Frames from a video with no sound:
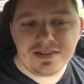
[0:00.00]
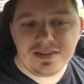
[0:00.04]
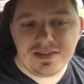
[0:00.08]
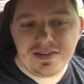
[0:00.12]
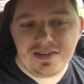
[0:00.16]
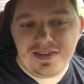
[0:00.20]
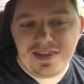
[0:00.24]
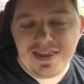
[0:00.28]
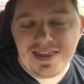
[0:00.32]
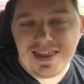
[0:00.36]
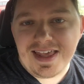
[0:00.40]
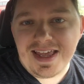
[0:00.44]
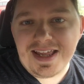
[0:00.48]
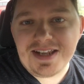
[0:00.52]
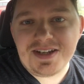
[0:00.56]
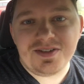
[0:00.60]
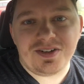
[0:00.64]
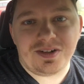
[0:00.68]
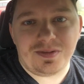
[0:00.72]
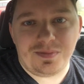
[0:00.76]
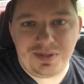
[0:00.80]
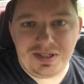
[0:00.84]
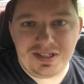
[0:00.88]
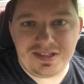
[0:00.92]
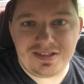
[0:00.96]
then
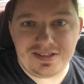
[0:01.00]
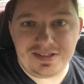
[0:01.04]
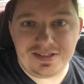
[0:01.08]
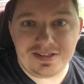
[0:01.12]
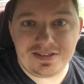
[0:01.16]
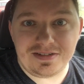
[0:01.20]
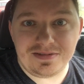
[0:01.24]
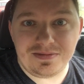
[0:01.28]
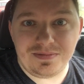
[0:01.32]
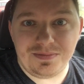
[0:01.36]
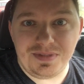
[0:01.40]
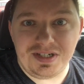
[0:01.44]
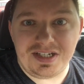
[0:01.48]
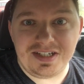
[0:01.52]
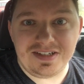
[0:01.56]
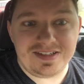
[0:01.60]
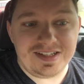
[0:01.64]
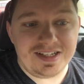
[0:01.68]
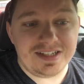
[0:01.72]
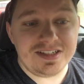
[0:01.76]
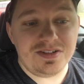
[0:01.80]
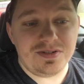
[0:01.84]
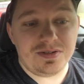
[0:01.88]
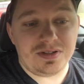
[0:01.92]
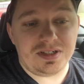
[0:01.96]
you're in business because
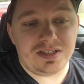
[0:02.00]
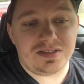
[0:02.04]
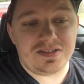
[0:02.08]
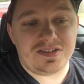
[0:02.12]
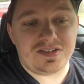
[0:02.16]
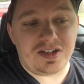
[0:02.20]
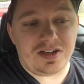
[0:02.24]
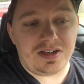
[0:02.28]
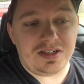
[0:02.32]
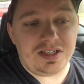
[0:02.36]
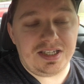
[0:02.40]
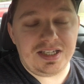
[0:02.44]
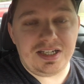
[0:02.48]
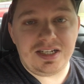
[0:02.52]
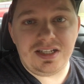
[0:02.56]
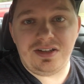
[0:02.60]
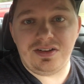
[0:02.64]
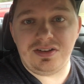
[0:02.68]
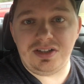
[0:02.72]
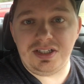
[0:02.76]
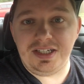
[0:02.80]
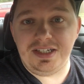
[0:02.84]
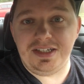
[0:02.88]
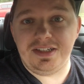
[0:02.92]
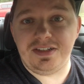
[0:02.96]
then you can start
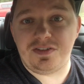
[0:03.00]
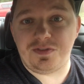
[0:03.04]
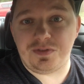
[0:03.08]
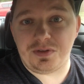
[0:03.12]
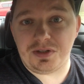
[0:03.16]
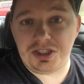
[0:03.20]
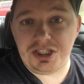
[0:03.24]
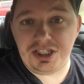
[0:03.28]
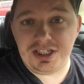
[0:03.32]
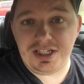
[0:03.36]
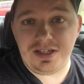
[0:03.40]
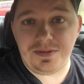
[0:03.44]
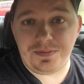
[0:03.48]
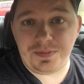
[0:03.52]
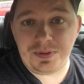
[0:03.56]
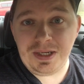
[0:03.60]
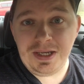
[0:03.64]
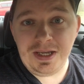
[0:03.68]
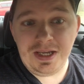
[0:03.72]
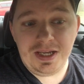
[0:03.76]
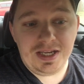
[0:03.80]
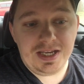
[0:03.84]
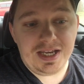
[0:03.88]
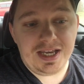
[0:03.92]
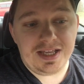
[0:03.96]
getting leads for cheap
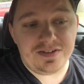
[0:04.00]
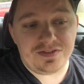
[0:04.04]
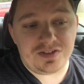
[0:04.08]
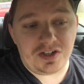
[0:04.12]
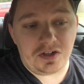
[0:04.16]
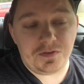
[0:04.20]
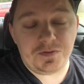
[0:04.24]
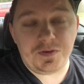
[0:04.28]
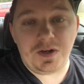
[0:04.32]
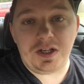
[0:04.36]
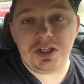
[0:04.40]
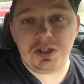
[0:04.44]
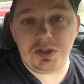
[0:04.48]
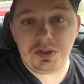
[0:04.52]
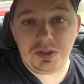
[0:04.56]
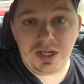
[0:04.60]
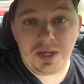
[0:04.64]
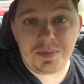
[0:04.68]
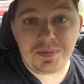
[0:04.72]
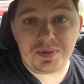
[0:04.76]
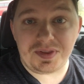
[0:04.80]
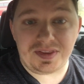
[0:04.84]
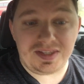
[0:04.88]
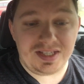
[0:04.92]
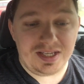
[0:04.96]
and start following
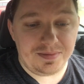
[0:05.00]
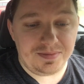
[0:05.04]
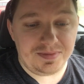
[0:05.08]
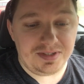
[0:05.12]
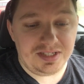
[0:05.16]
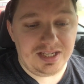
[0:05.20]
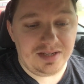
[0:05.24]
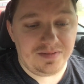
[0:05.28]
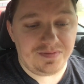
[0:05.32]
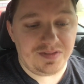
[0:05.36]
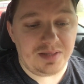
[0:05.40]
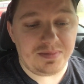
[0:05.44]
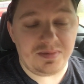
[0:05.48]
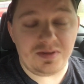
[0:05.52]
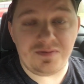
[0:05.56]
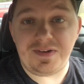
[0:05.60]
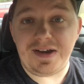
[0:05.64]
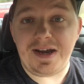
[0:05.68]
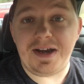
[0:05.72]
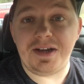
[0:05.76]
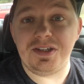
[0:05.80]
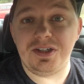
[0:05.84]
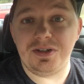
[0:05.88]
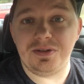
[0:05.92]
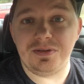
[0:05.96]
up with them, give them the
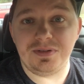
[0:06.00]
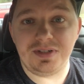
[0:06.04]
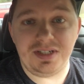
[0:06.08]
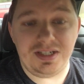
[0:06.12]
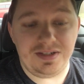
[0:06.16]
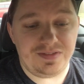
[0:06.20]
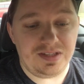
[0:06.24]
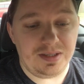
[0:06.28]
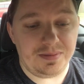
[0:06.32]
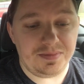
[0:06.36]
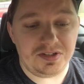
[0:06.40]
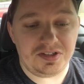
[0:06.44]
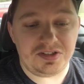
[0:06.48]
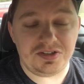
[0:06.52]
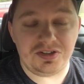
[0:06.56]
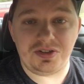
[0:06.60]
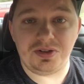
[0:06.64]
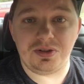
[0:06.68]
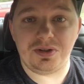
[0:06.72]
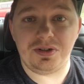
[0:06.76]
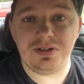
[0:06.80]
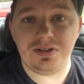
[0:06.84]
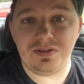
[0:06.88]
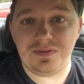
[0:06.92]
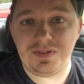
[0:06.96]
value, give them the
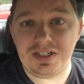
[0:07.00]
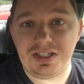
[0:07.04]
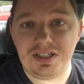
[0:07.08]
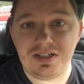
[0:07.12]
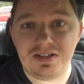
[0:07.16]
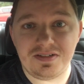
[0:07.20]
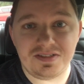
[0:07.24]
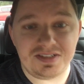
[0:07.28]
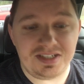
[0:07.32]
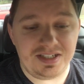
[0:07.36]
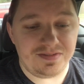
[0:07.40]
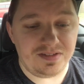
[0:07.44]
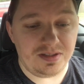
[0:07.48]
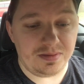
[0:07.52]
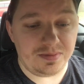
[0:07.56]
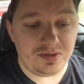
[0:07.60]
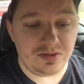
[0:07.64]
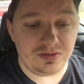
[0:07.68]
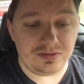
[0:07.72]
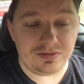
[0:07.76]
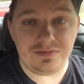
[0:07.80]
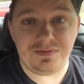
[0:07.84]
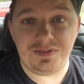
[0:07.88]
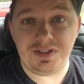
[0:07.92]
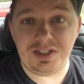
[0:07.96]
tutorial videos, give them
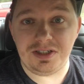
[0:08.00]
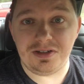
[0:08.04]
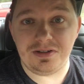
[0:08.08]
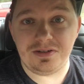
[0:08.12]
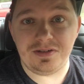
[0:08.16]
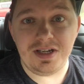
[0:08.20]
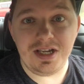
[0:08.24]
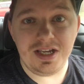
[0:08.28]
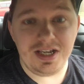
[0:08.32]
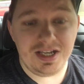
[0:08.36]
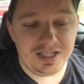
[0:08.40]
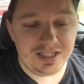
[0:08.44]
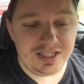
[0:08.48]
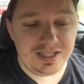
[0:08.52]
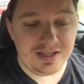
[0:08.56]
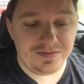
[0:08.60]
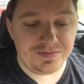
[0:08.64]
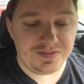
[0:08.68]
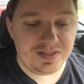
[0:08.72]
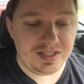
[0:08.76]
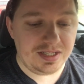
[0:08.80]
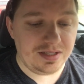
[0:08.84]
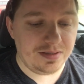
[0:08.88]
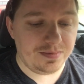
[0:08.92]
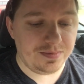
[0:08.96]
the review,
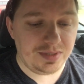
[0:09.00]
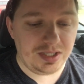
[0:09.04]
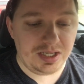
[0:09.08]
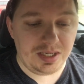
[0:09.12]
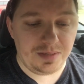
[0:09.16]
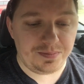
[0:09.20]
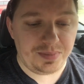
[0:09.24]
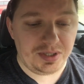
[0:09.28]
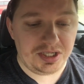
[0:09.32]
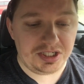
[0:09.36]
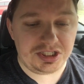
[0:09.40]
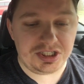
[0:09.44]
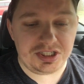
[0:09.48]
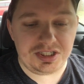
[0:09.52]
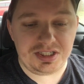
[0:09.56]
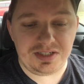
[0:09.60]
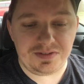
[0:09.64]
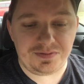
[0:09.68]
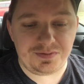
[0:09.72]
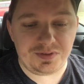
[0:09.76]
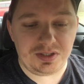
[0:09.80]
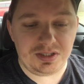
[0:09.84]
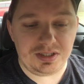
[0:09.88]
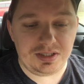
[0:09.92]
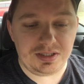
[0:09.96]
give them a bunch of
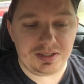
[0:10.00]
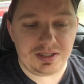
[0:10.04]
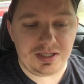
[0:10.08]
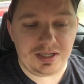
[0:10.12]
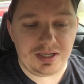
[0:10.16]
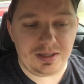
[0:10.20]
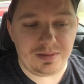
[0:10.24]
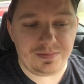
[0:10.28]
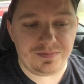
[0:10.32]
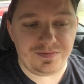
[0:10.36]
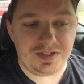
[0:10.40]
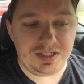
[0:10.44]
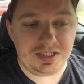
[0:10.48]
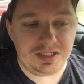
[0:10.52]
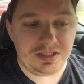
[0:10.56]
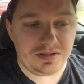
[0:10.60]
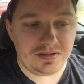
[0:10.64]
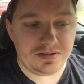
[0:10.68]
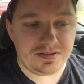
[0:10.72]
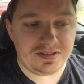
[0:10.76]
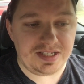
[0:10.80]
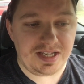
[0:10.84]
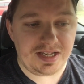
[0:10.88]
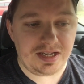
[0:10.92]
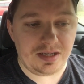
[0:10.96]
different um,
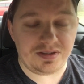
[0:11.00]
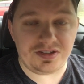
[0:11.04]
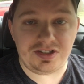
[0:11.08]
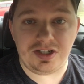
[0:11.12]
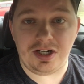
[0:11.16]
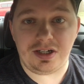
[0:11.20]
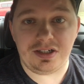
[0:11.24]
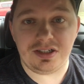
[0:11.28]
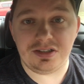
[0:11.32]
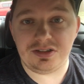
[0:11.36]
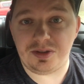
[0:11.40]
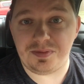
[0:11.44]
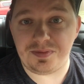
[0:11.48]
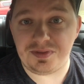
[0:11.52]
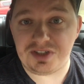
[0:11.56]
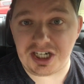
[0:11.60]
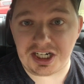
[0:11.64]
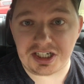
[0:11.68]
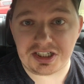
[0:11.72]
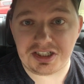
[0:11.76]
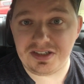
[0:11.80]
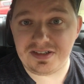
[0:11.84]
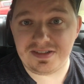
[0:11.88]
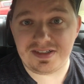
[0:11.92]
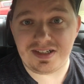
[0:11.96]
videos that acknowledge
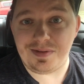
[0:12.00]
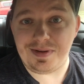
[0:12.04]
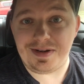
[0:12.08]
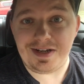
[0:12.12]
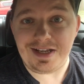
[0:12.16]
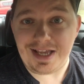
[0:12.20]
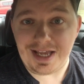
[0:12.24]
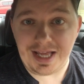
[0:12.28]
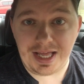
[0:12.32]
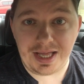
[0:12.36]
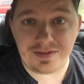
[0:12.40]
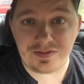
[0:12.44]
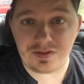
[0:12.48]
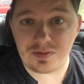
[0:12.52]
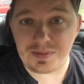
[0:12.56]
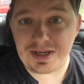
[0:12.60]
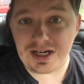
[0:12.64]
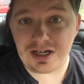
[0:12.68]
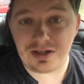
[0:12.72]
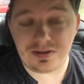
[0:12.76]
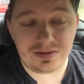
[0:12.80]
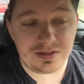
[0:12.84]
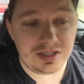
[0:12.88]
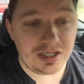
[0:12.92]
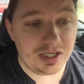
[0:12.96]
objections they might have
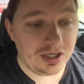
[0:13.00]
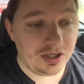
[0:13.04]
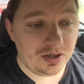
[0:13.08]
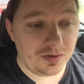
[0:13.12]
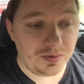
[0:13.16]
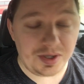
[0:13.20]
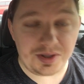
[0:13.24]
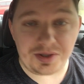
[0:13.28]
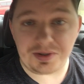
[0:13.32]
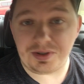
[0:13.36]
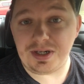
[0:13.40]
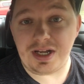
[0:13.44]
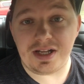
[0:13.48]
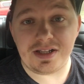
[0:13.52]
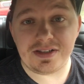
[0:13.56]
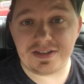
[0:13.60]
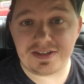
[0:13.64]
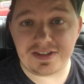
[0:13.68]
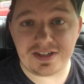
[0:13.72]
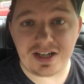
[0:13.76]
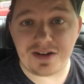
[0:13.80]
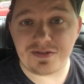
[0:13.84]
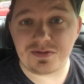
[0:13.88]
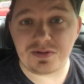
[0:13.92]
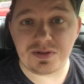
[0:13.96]
about whether or not the
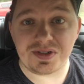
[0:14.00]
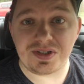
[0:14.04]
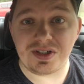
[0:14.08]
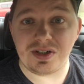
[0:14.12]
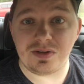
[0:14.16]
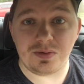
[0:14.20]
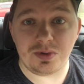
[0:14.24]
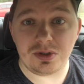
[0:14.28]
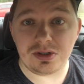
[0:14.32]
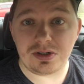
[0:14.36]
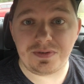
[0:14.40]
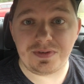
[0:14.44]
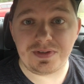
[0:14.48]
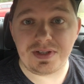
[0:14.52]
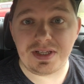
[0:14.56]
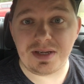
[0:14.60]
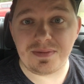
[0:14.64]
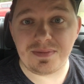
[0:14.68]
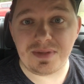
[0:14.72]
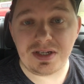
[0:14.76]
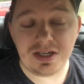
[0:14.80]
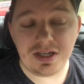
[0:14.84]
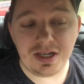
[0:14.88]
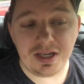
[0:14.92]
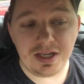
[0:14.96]
software is going to work for
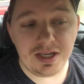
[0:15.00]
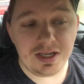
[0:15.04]
them.